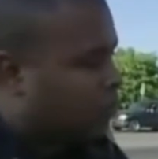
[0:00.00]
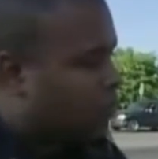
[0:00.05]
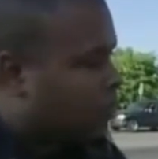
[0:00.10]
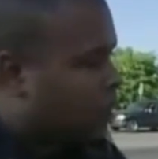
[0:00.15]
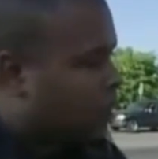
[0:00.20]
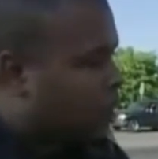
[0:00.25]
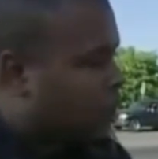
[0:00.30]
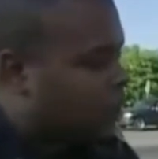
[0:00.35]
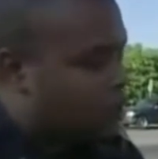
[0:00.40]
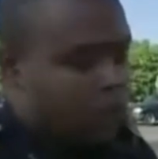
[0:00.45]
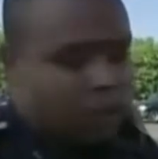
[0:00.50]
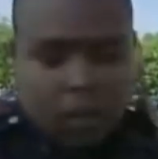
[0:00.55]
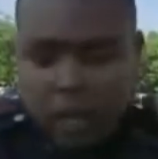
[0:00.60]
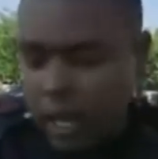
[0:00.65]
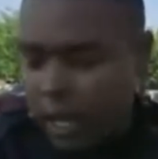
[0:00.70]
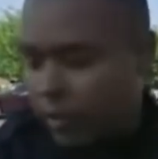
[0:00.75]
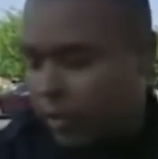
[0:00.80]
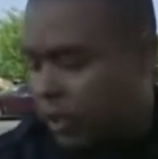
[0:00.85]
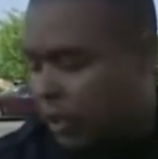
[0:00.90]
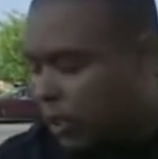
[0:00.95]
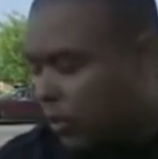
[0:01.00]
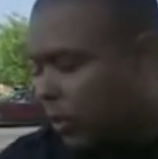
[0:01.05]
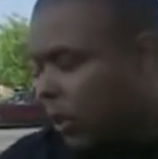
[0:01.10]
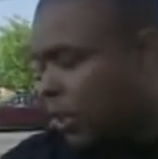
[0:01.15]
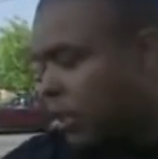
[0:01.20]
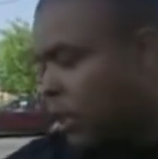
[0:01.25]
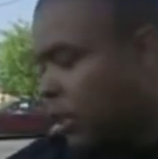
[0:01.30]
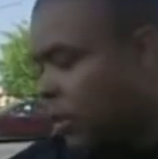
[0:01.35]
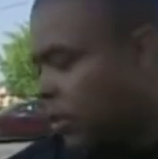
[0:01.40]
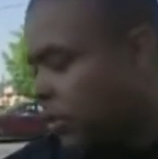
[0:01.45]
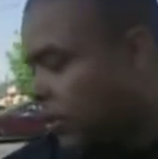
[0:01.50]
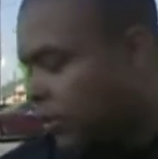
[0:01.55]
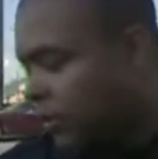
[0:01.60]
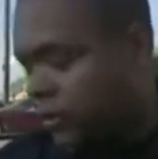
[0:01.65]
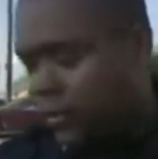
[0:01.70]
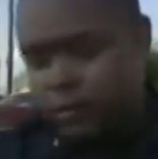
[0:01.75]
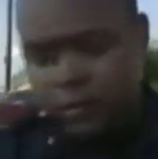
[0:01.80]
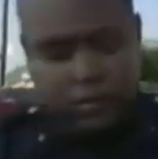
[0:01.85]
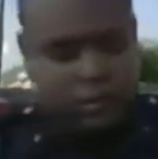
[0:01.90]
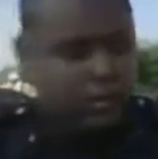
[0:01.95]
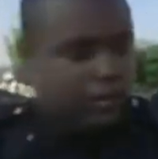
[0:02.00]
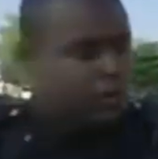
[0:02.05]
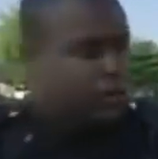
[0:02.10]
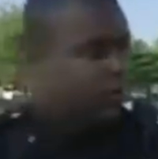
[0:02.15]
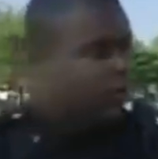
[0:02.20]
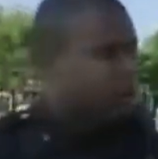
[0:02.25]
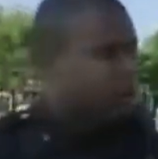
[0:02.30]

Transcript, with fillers: Okay, go ahead, have a seat right there. All right.